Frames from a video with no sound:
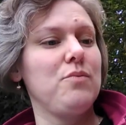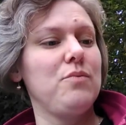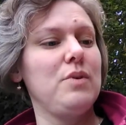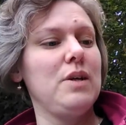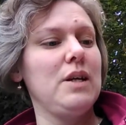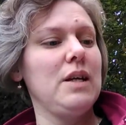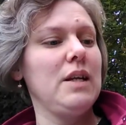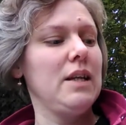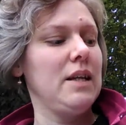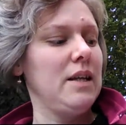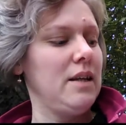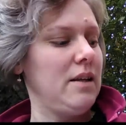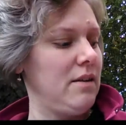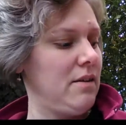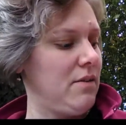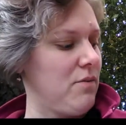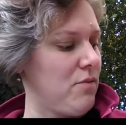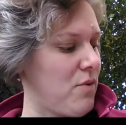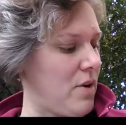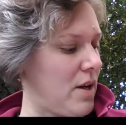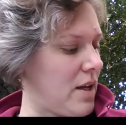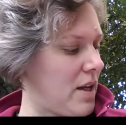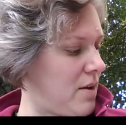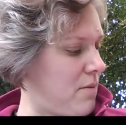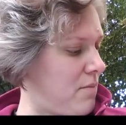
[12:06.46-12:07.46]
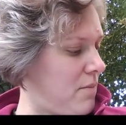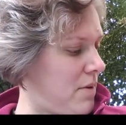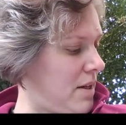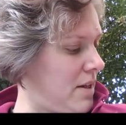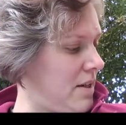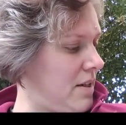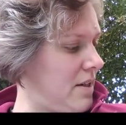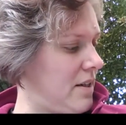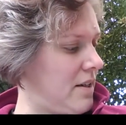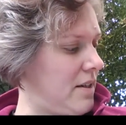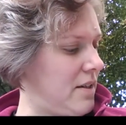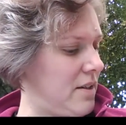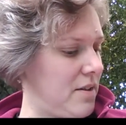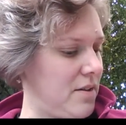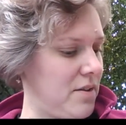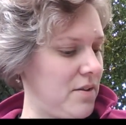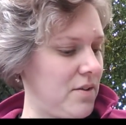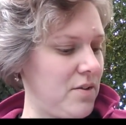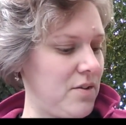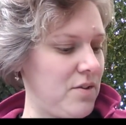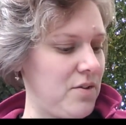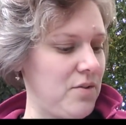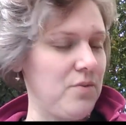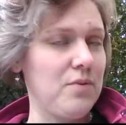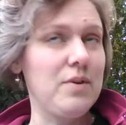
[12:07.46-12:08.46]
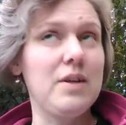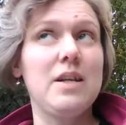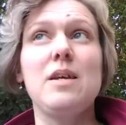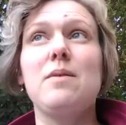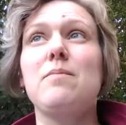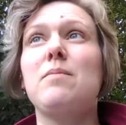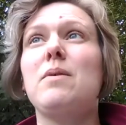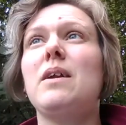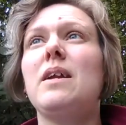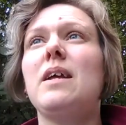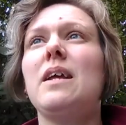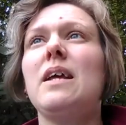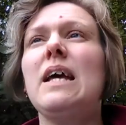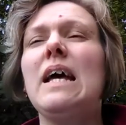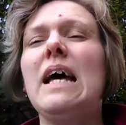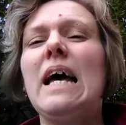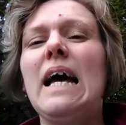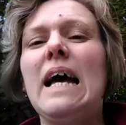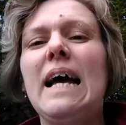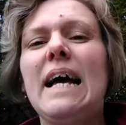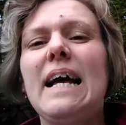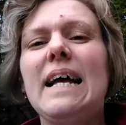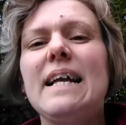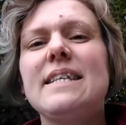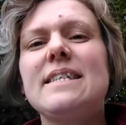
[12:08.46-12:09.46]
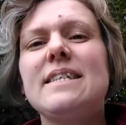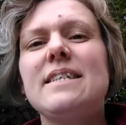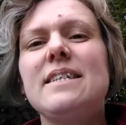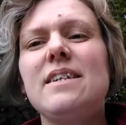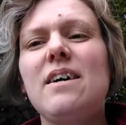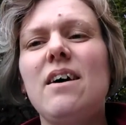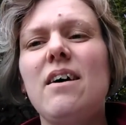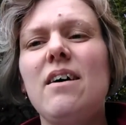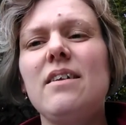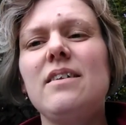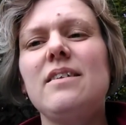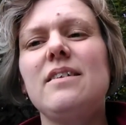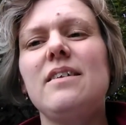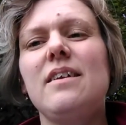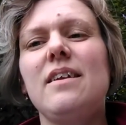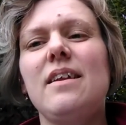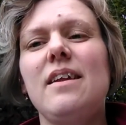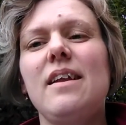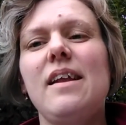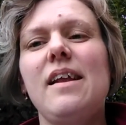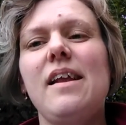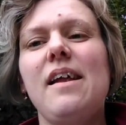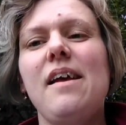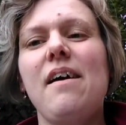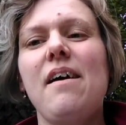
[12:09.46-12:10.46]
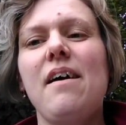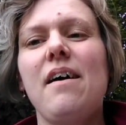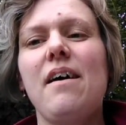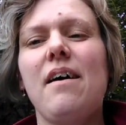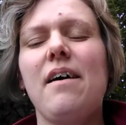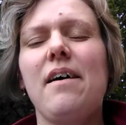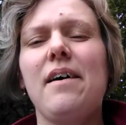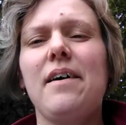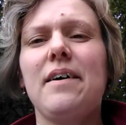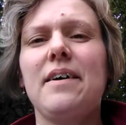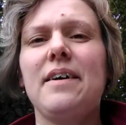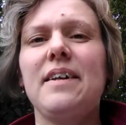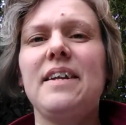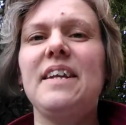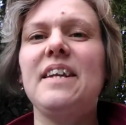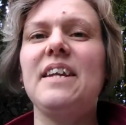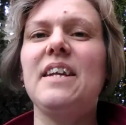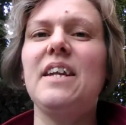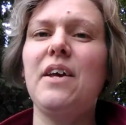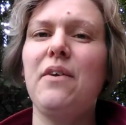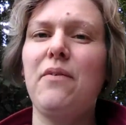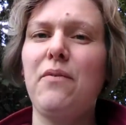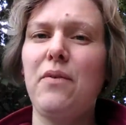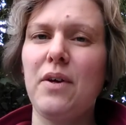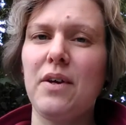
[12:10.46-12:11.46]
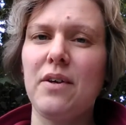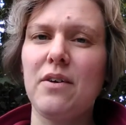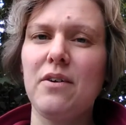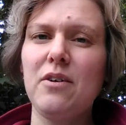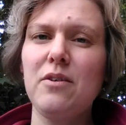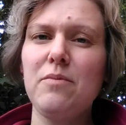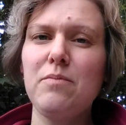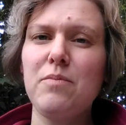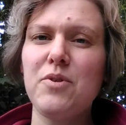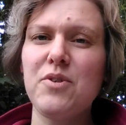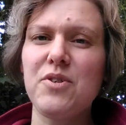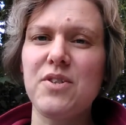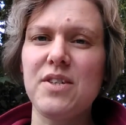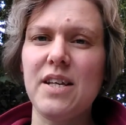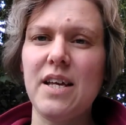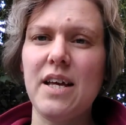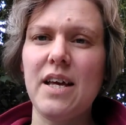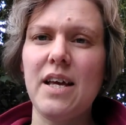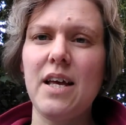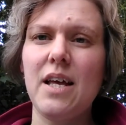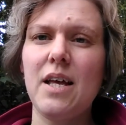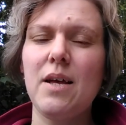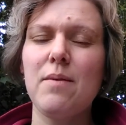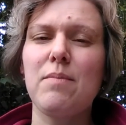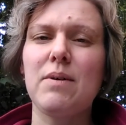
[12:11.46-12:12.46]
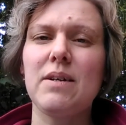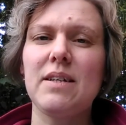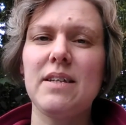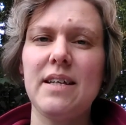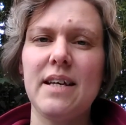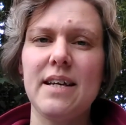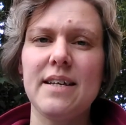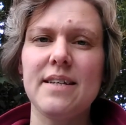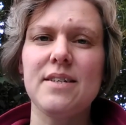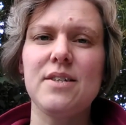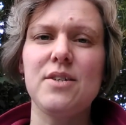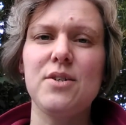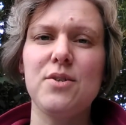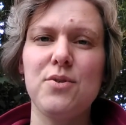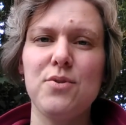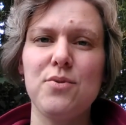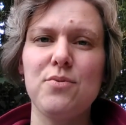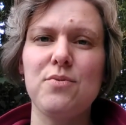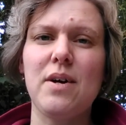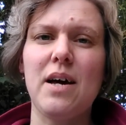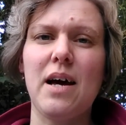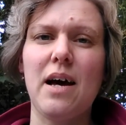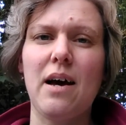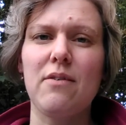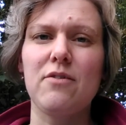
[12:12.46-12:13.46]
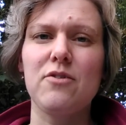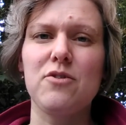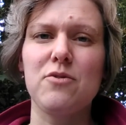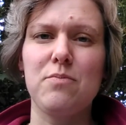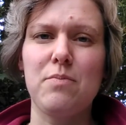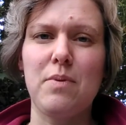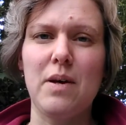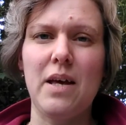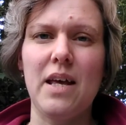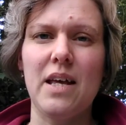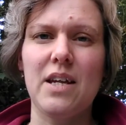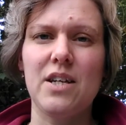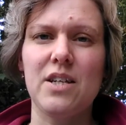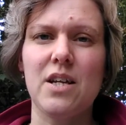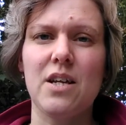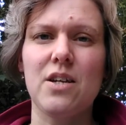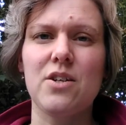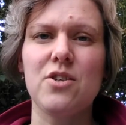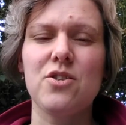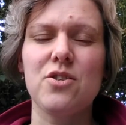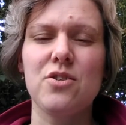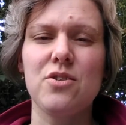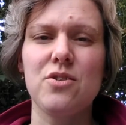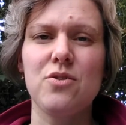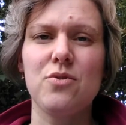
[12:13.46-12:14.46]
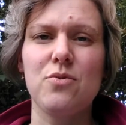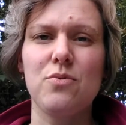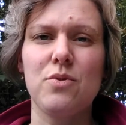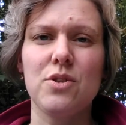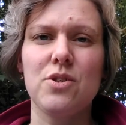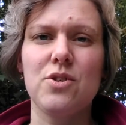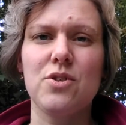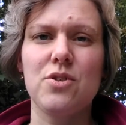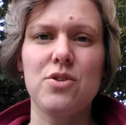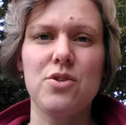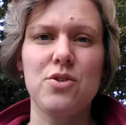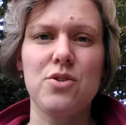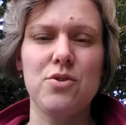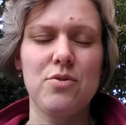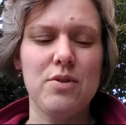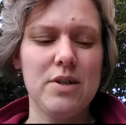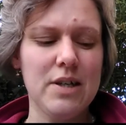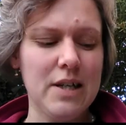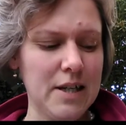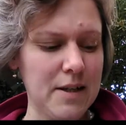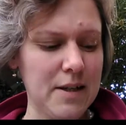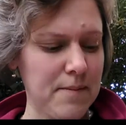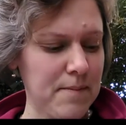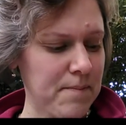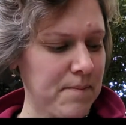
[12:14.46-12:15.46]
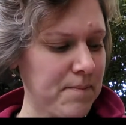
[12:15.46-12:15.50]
Really recommend it to anybody. It's not uh, difficult per se, but yes, you do have to pay attention to what you're doing.